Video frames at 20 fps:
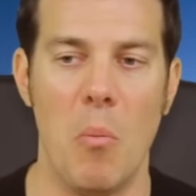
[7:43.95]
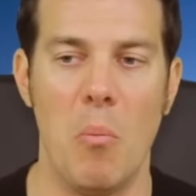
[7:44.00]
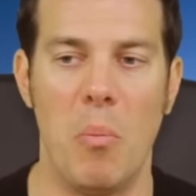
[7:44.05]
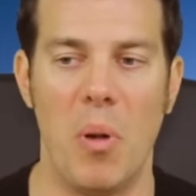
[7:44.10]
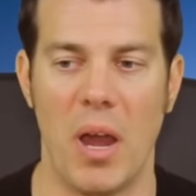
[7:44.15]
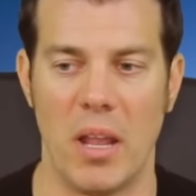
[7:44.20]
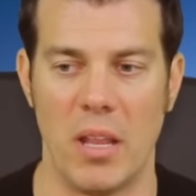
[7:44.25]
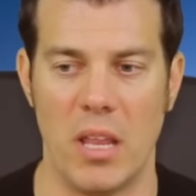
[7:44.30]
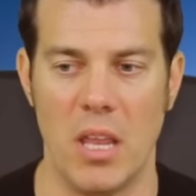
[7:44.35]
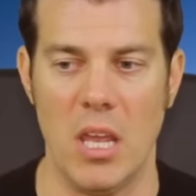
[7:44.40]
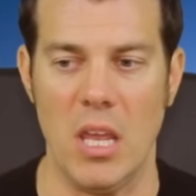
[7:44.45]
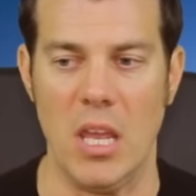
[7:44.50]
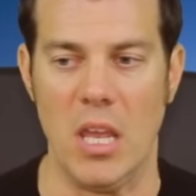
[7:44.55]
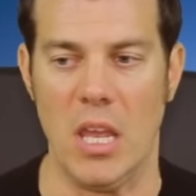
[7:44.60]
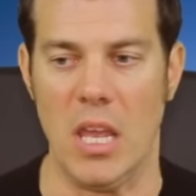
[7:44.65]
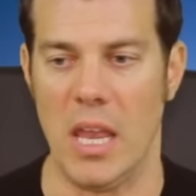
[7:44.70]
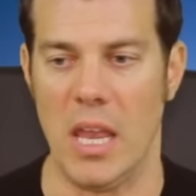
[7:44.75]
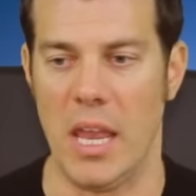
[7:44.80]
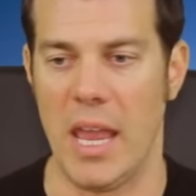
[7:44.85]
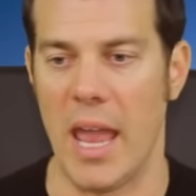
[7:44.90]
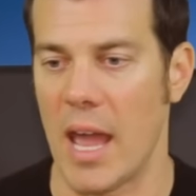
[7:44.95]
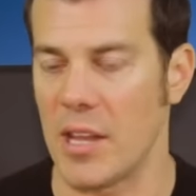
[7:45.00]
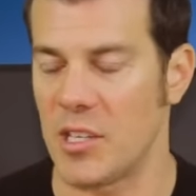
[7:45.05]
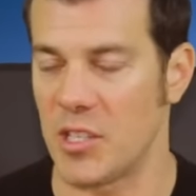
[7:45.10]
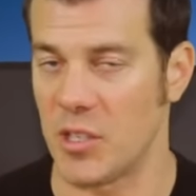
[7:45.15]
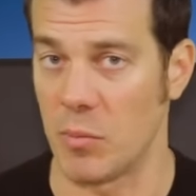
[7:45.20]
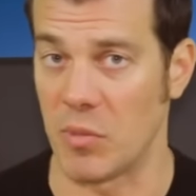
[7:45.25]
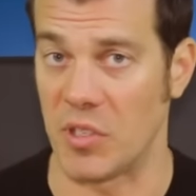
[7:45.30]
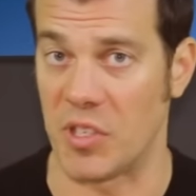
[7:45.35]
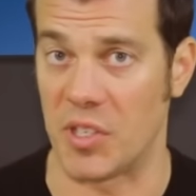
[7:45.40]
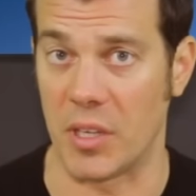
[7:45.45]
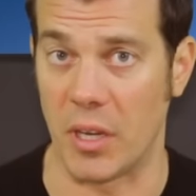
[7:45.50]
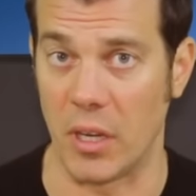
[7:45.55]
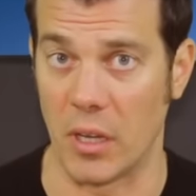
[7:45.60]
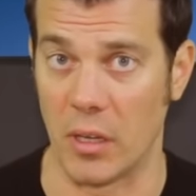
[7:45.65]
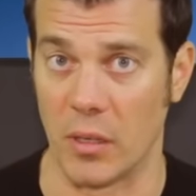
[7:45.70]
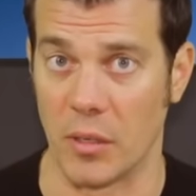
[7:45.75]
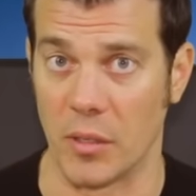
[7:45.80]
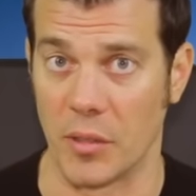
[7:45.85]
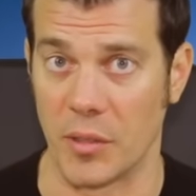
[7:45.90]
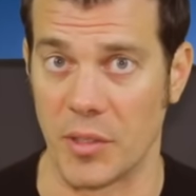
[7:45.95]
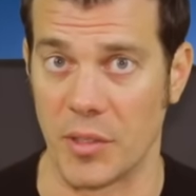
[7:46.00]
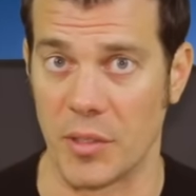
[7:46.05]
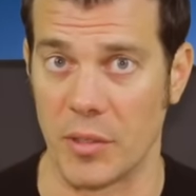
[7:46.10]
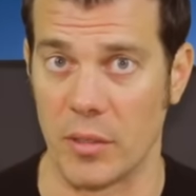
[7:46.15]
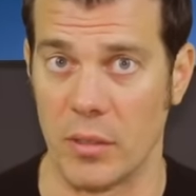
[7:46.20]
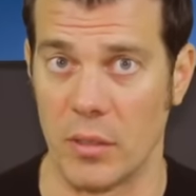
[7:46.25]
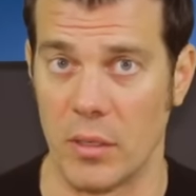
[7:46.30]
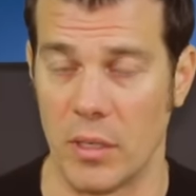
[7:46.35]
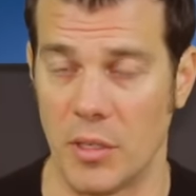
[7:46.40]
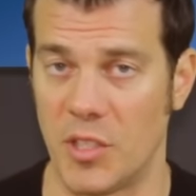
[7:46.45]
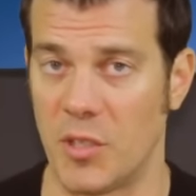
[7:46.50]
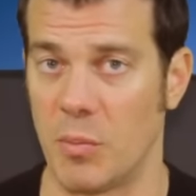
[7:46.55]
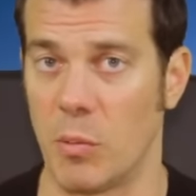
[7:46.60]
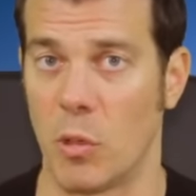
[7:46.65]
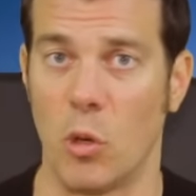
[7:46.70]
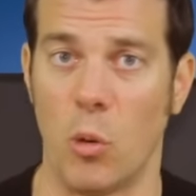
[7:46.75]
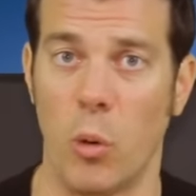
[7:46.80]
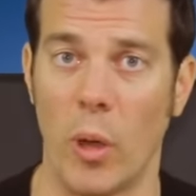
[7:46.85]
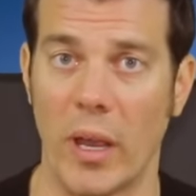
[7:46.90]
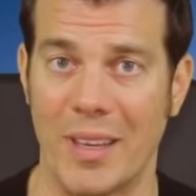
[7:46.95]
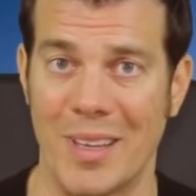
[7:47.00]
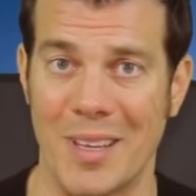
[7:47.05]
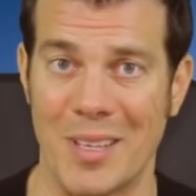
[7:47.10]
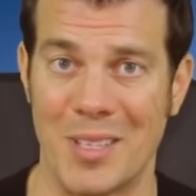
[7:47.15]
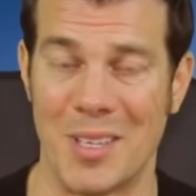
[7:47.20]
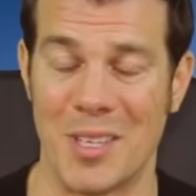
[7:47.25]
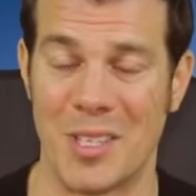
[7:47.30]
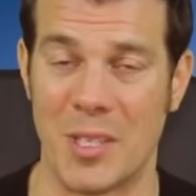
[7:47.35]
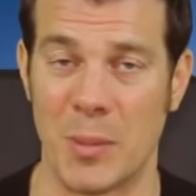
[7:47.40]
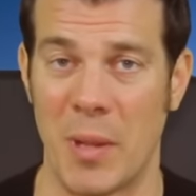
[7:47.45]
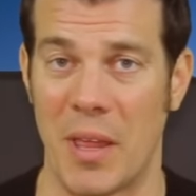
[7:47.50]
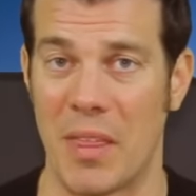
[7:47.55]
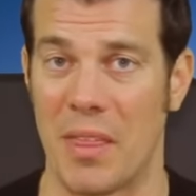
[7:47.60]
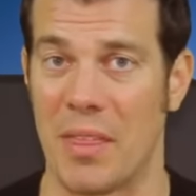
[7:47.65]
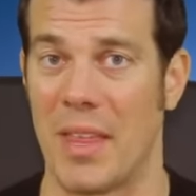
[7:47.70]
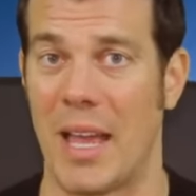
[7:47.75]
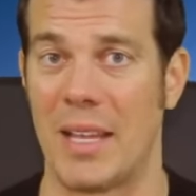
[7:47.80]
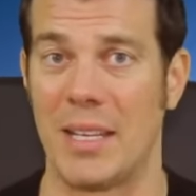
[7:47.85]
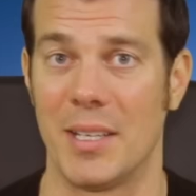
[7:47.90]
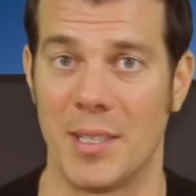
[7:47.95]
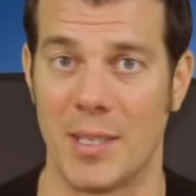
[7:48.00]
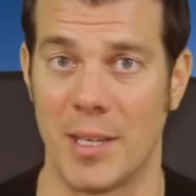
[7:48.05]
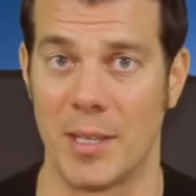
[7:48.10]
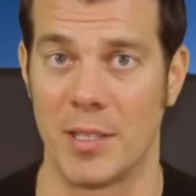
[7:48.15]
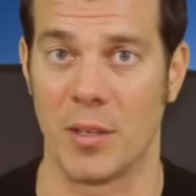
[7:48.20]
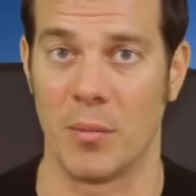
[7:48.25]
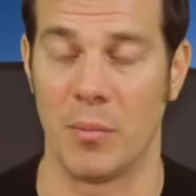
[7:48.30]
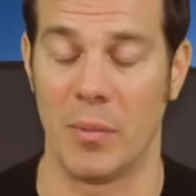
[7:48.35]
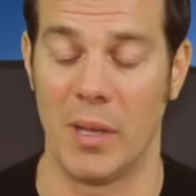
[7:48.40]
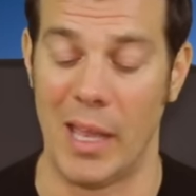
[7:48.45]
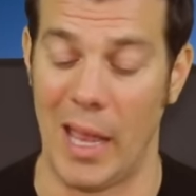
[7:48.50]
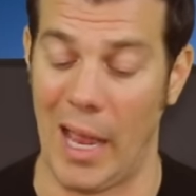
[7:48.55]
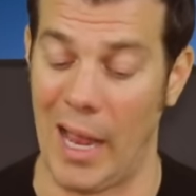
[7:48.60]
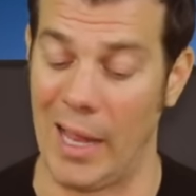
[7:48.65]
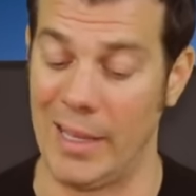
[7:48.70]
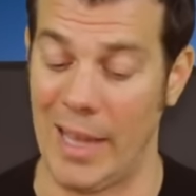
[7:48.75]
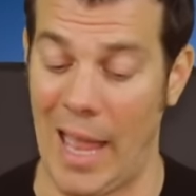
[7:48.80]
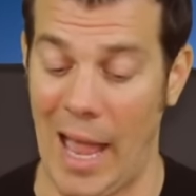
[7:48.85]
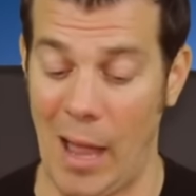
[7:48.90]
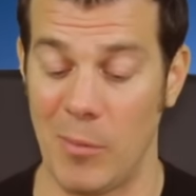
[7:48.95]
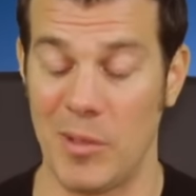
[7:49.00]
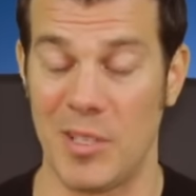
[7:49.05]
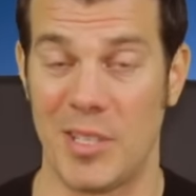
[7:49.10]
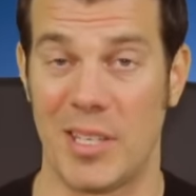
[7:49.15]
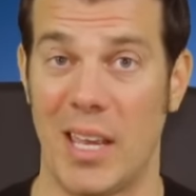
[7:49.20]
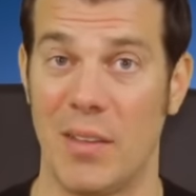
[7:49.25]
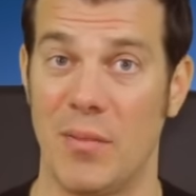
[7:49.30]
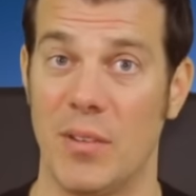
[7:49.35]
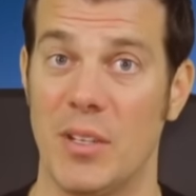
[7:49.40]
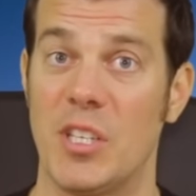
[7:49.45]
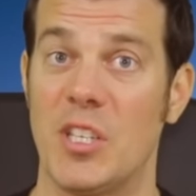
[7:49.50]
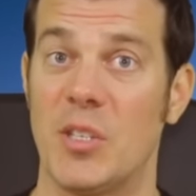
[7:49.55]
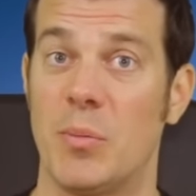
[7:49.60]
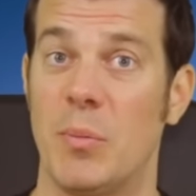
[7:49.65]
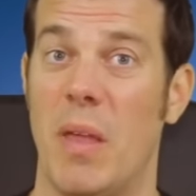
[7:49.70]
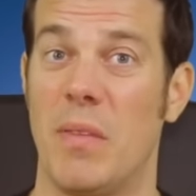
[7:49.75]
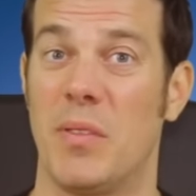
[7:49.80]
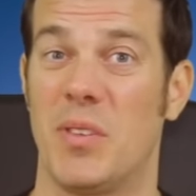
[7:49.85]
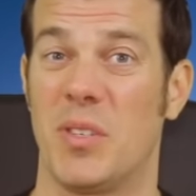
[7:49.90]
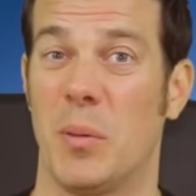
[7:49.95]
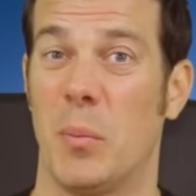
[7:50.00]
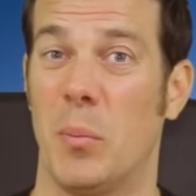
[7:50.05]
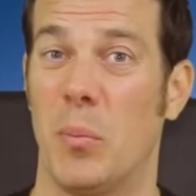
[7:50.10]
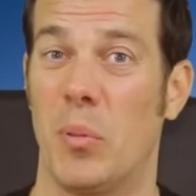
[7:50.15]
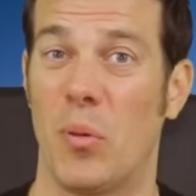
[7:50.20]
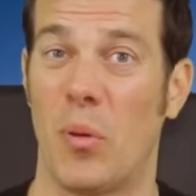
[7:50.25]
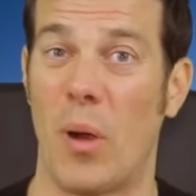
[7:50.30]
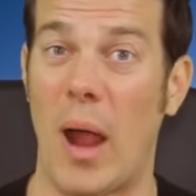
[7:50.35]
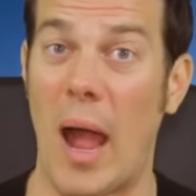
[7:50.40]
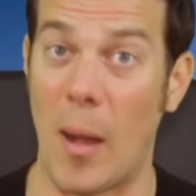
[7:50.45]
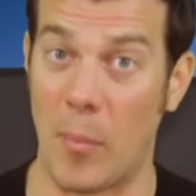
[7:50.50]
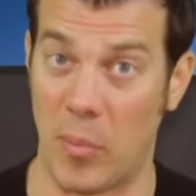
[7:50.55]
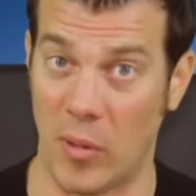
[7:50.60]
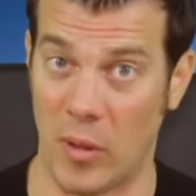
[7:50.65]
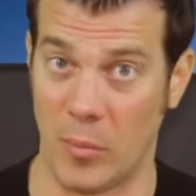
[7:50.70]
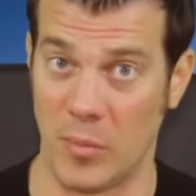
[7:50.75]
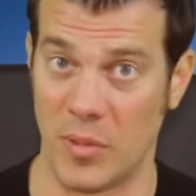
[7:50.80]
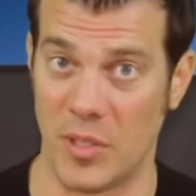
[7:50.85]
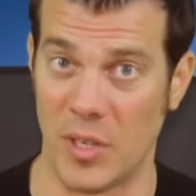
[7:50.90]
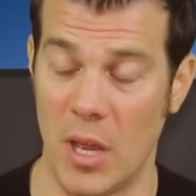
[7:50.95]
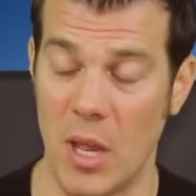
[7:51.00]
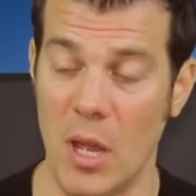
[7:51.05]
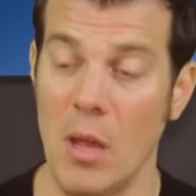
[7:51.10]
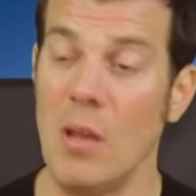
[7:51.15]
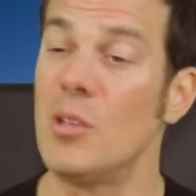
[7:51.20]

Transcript: But he had some skills and some quickness and some athleticism, and that was giving Smith some problems.